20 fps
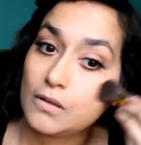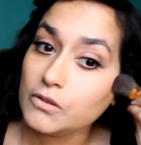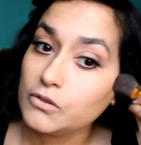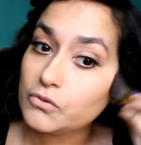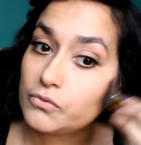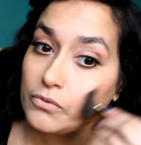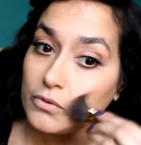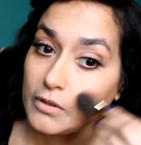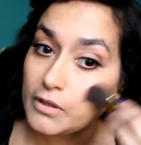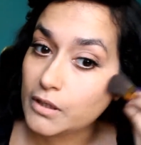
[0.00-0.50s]

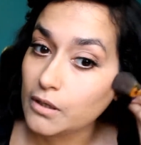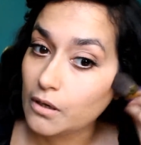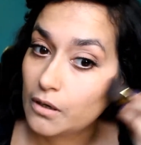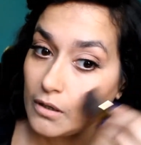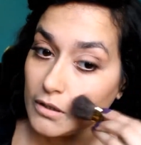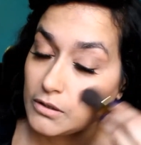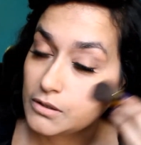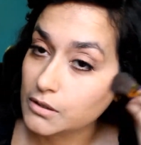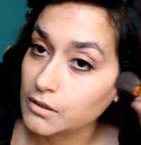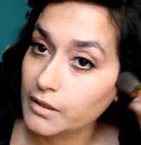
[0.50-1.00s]
It's really
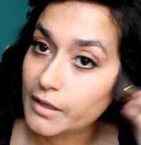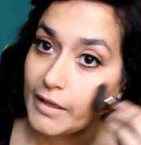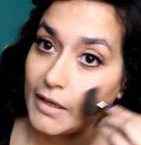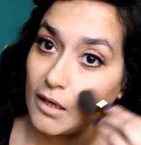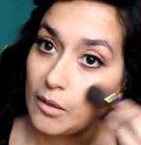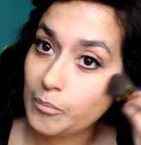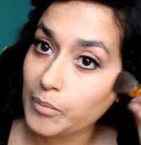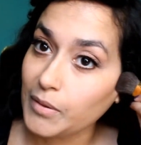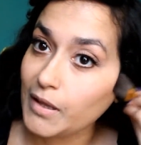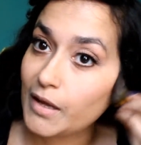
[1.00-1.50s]
hard to
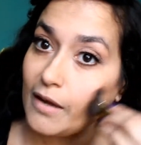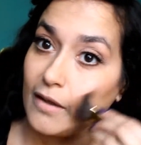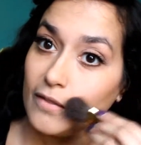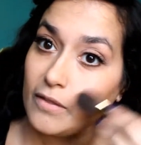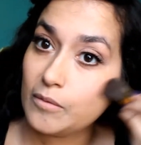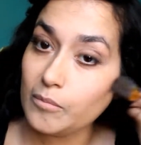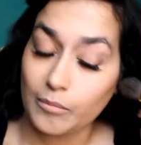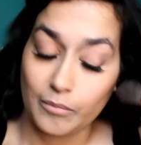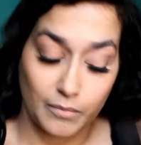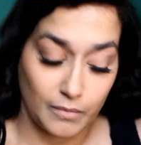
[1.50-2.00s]
like apply
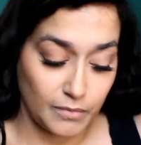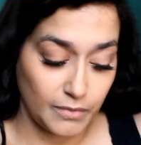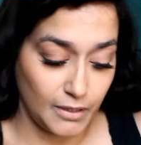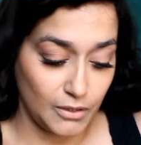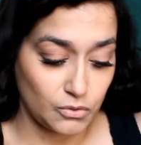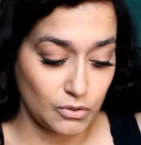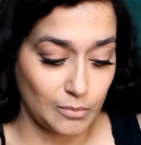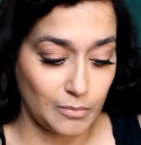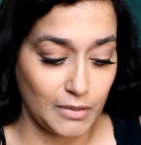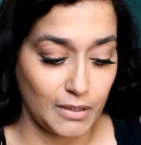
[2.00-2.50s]
them.
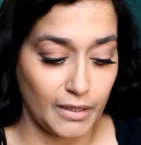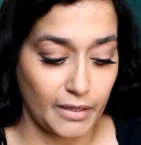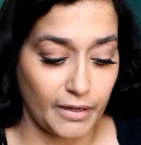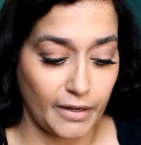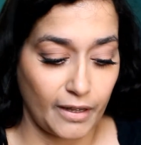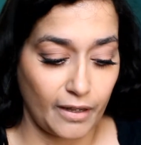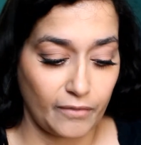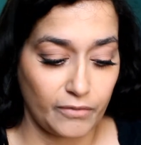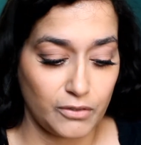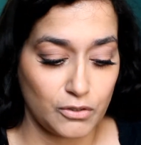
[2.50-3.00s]
That's why I'm glad I
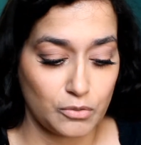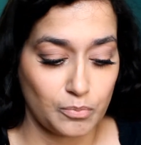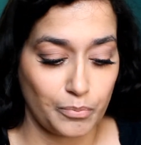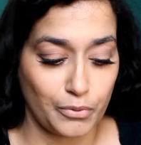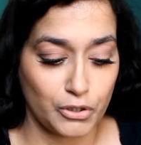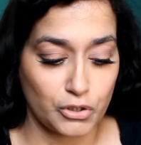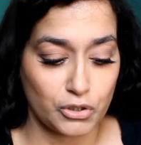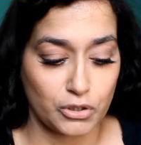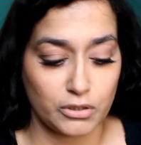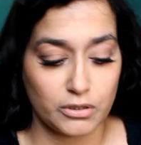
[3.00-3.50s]
have this
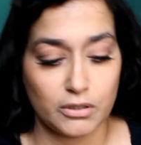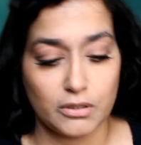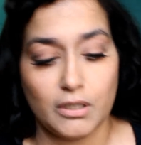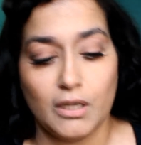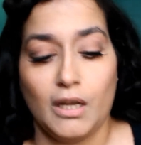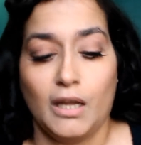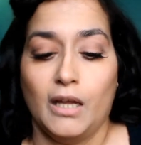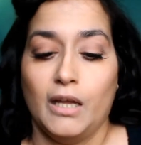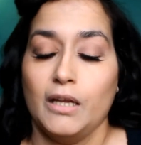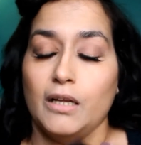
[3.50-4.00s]
brush because
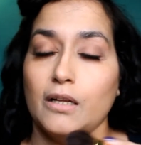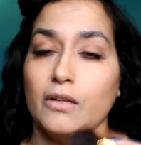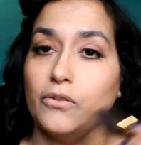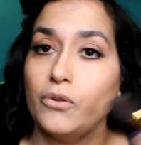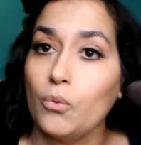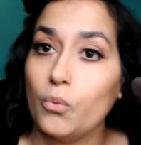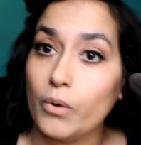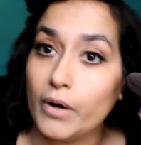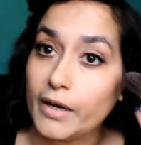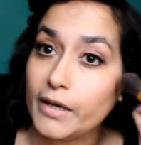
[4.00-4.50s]

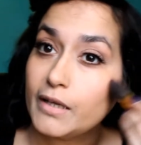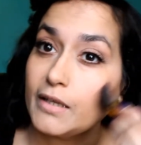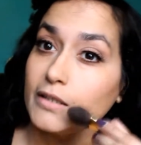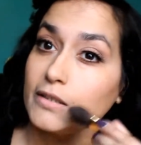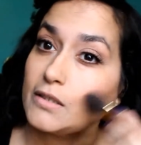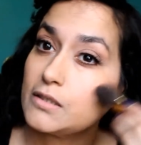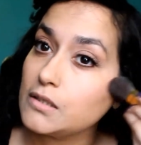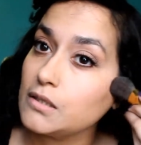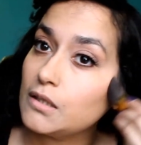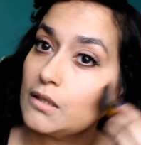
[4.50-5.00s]
the way
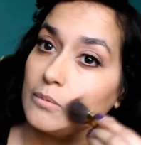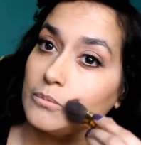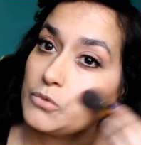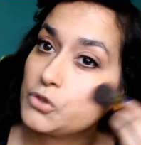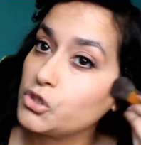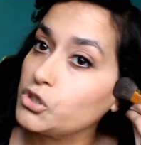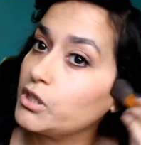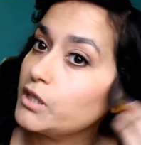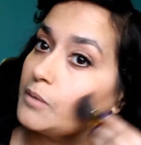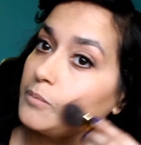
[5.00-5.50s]
it's um
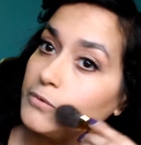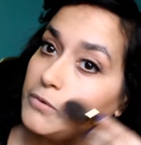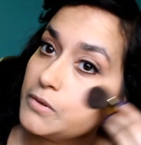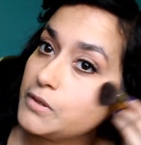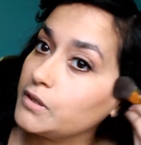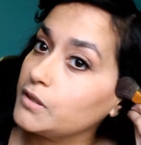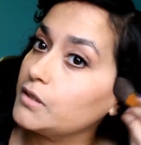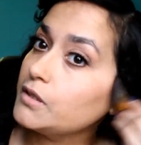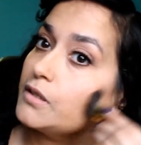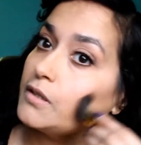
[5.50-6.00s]
shaped, you
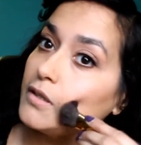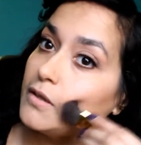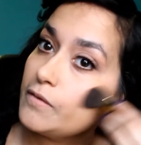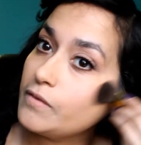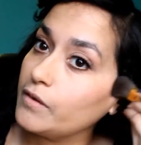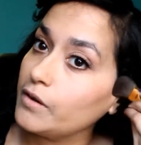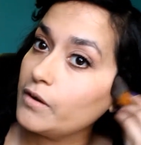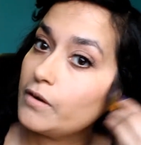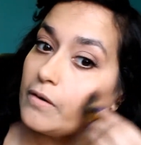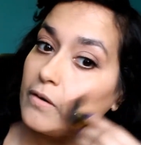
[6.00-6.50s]
can get
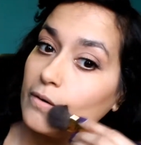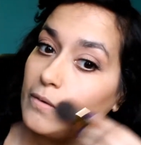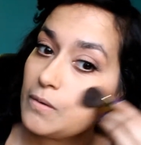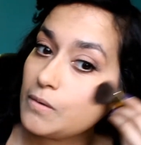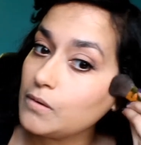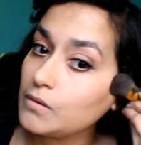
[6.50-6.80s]
in there.